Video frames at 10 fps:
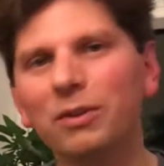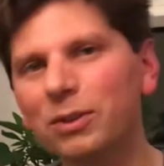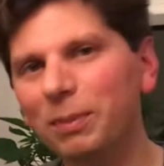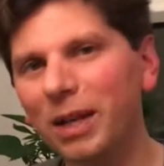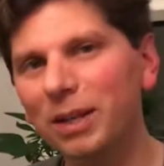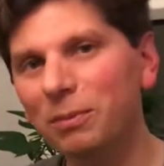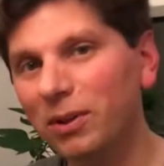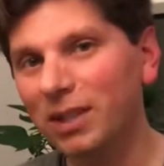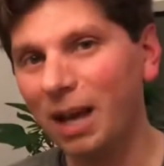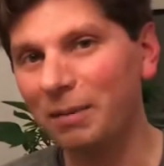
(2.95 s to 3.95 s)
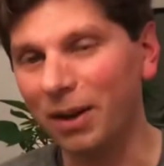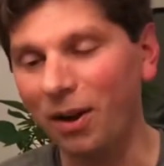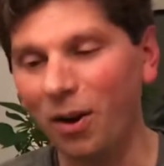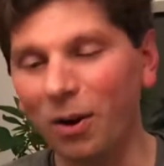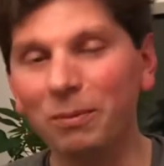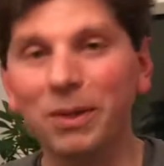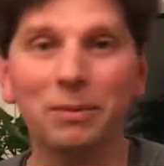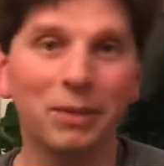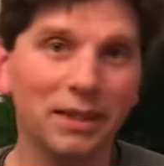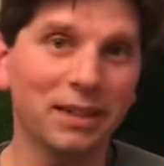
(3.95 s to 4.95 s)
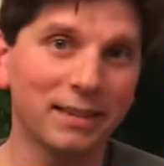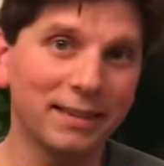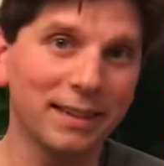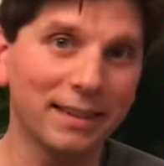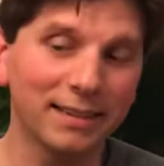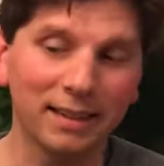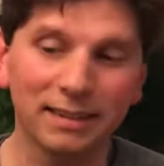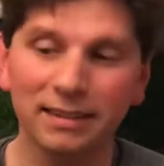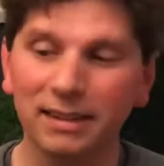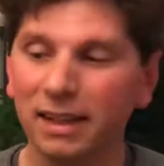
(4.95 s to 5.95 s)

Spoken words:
we're spending more time at home and being good citizens,